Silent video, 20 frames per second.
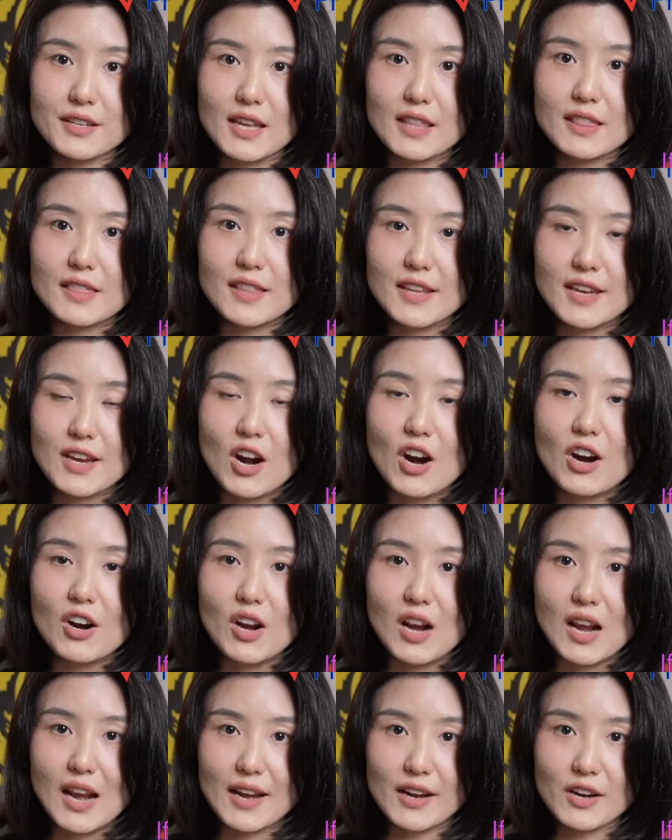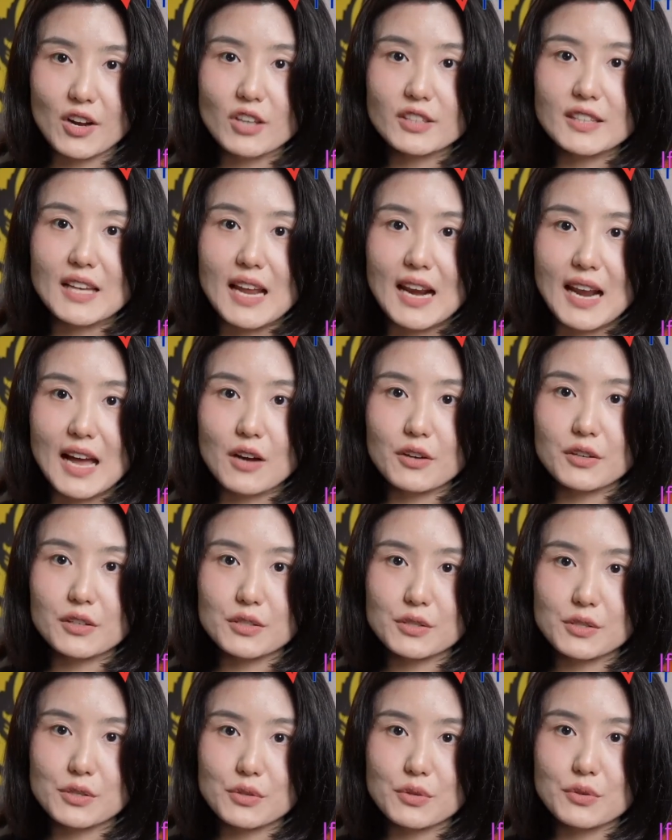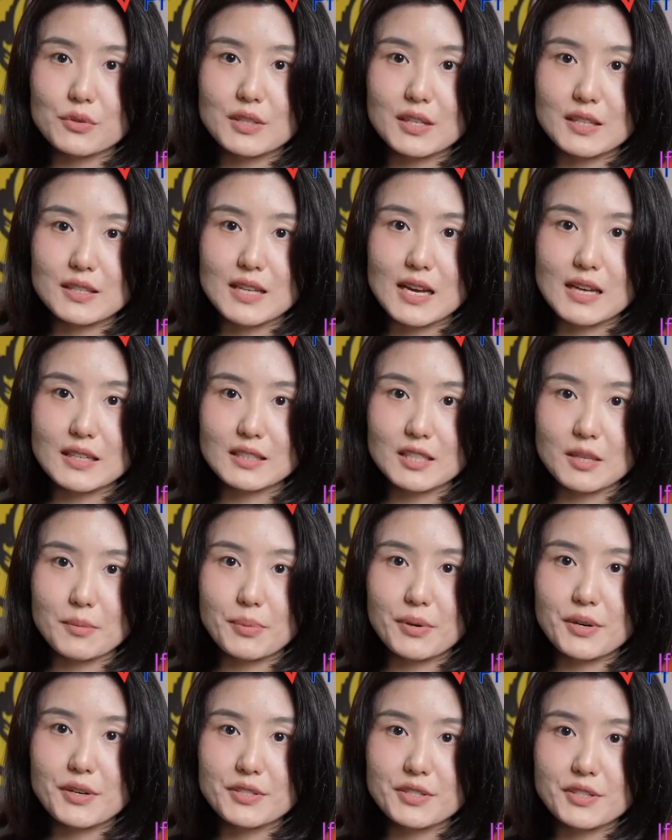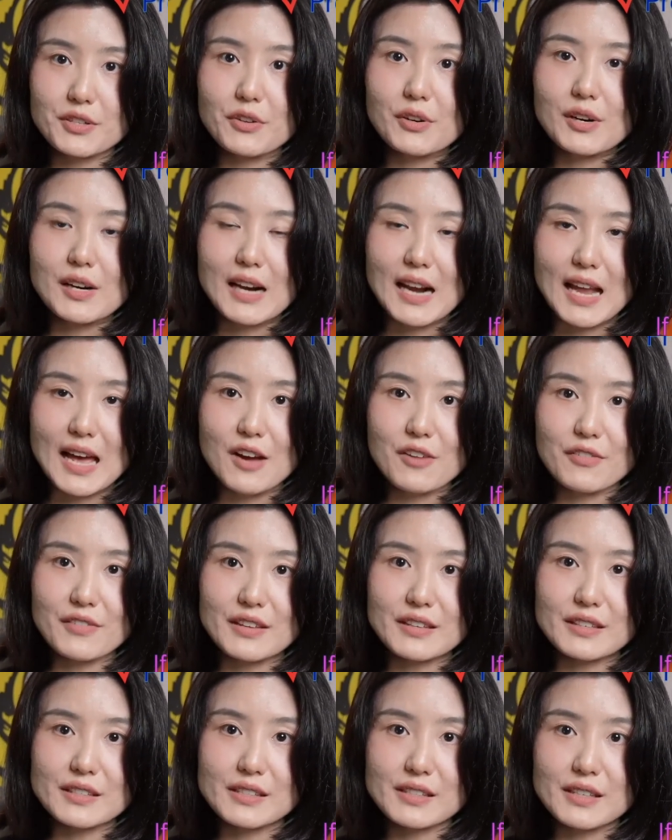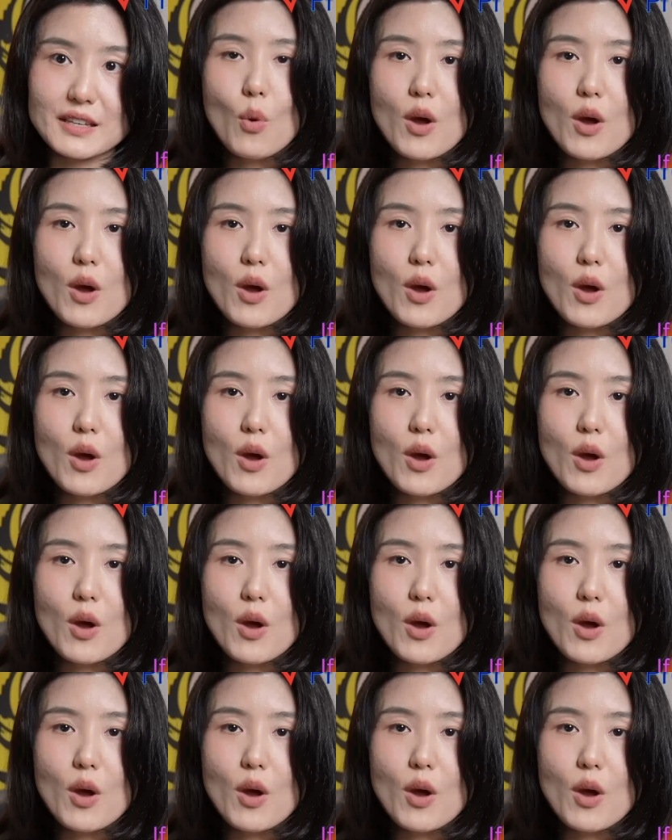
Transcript: and they are not allowed to deduct the personal allowance,